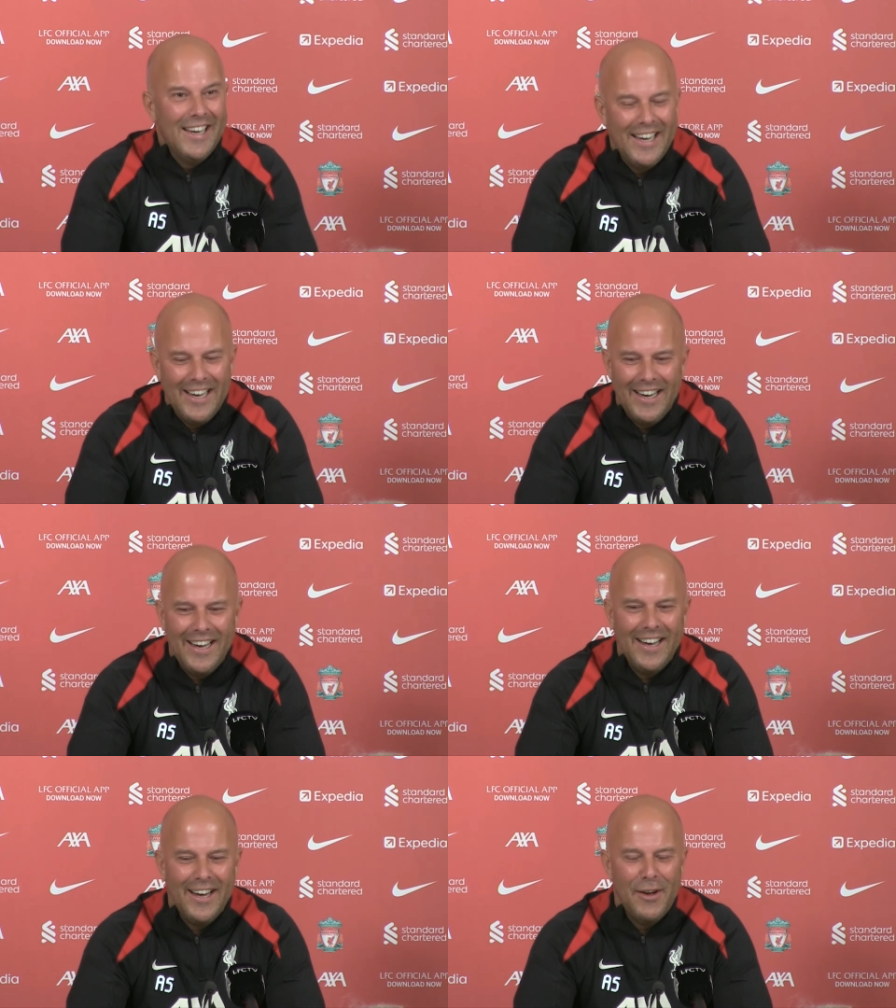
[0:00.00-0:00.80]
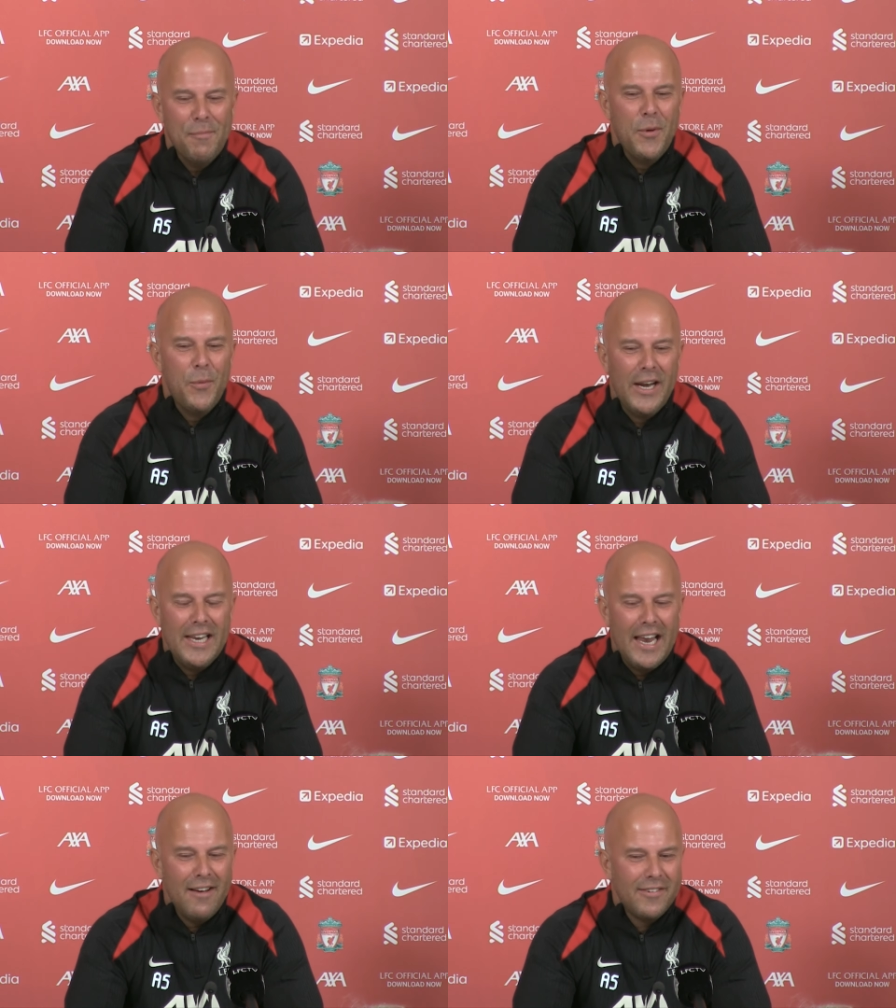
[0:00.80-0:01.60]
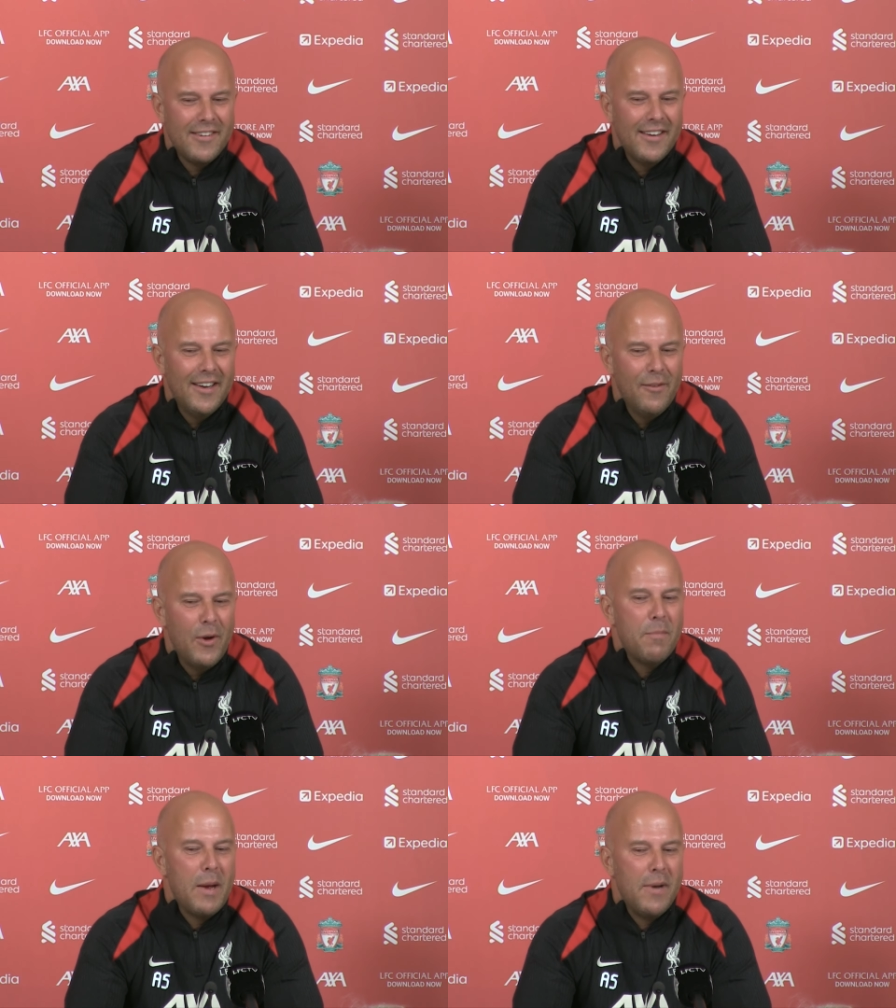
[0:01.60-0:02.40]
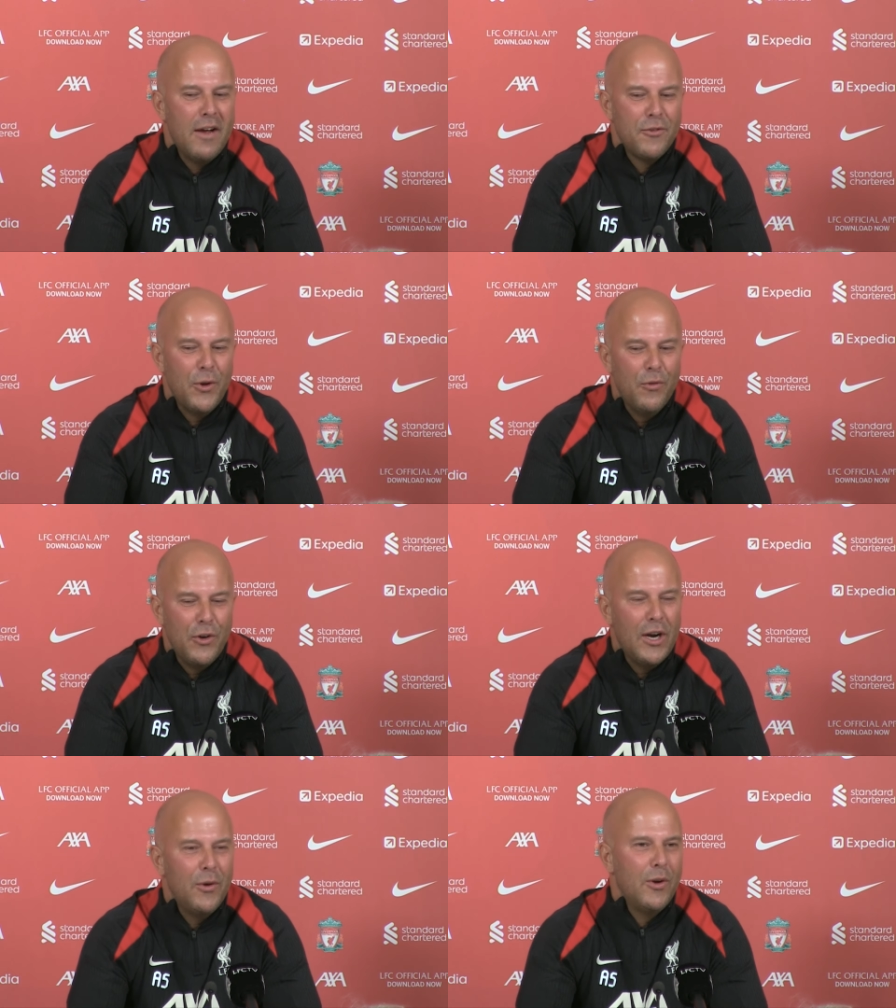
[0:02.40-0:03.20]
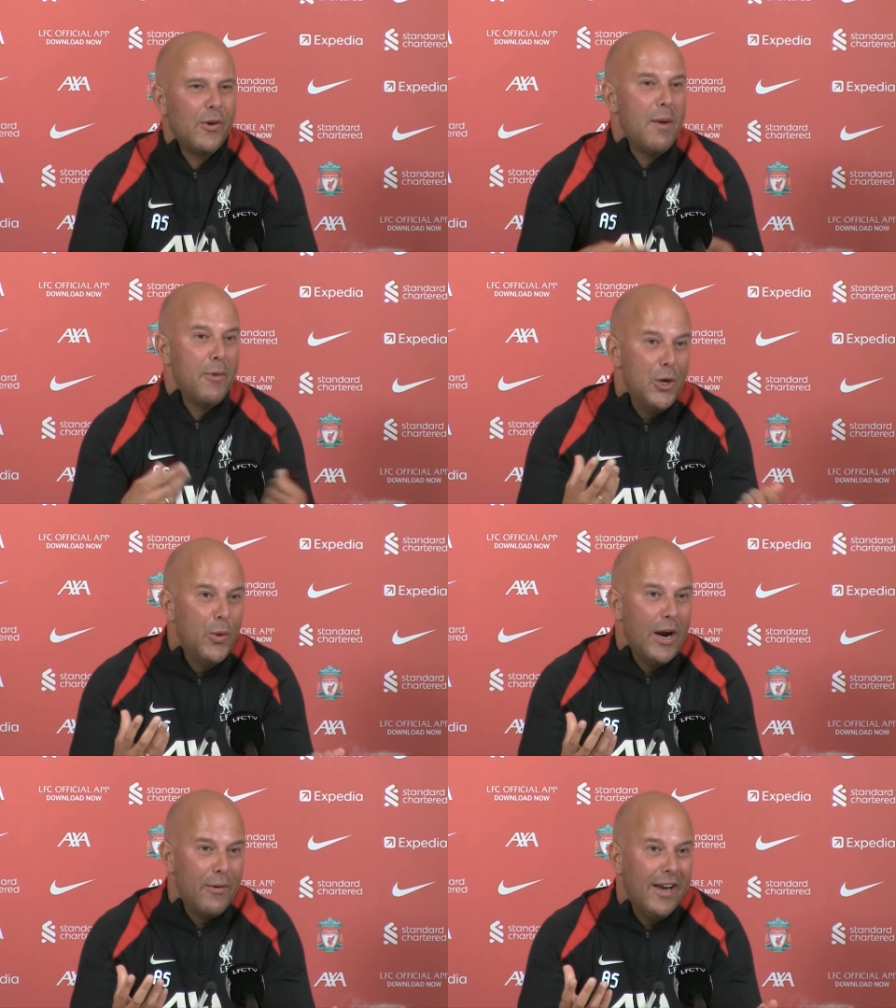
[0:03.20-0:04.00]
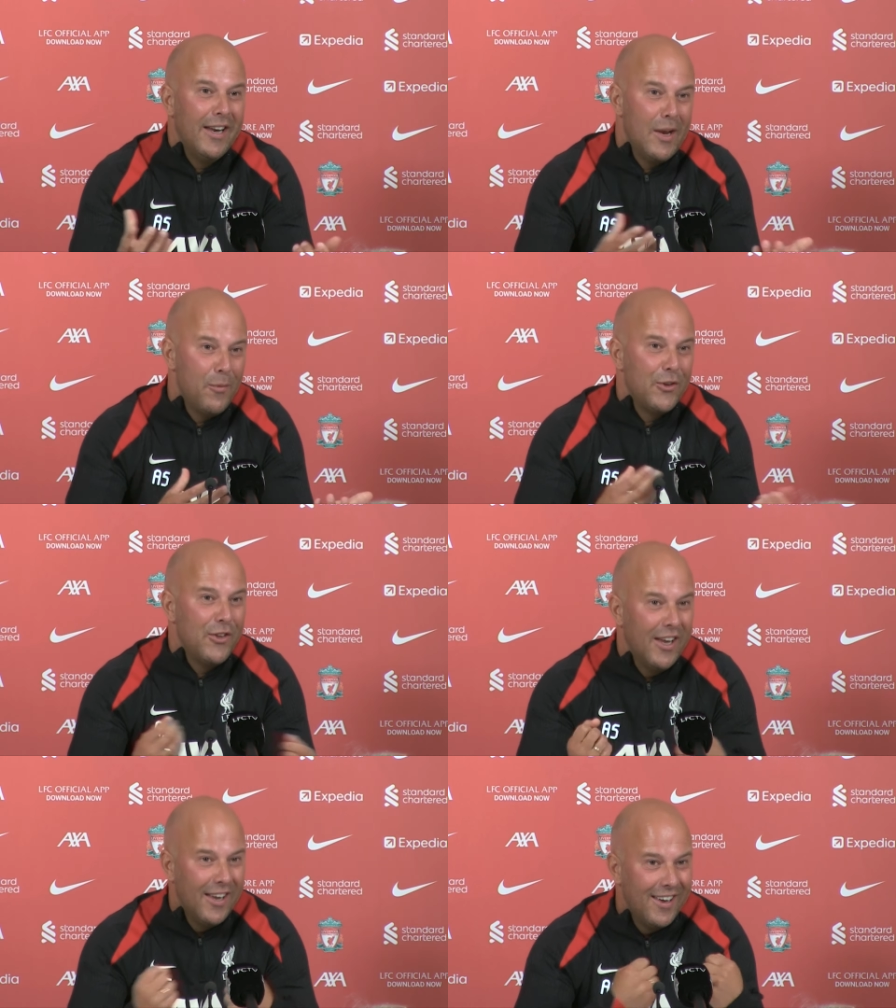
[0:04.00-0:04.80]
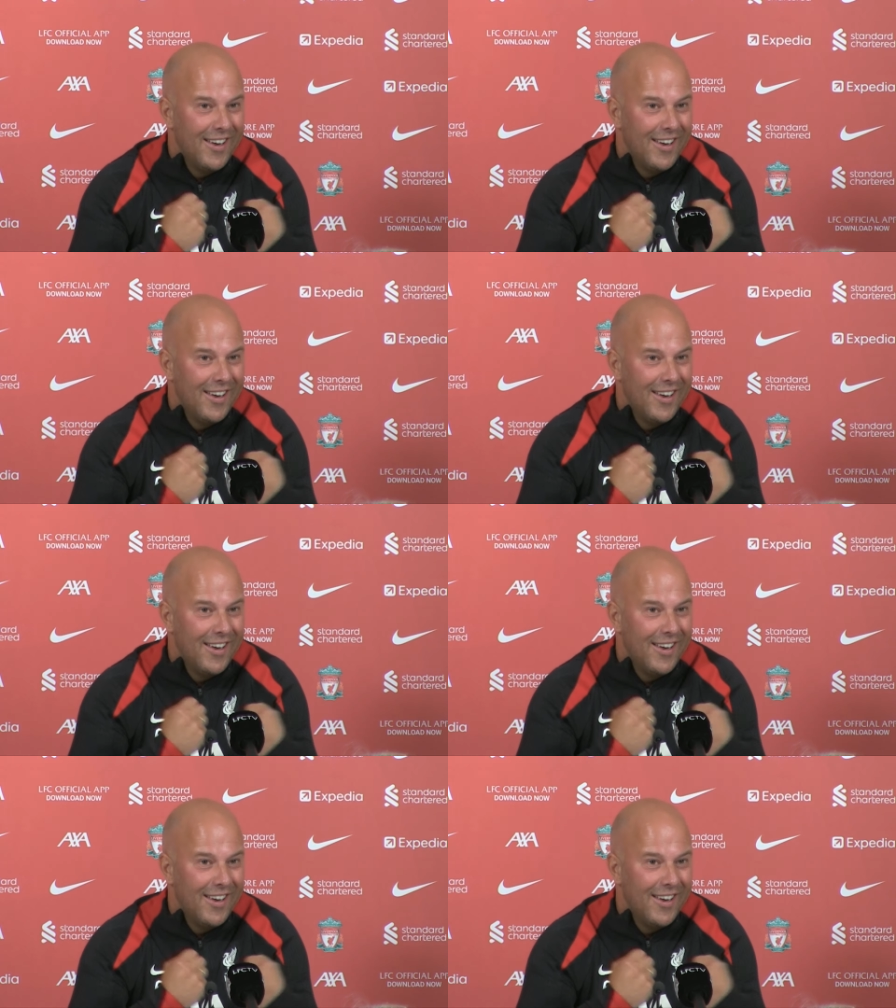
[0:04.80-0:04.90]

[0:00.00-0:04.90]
Uh, but when he left, uh, when Pep left over there, there came a new era, and that was the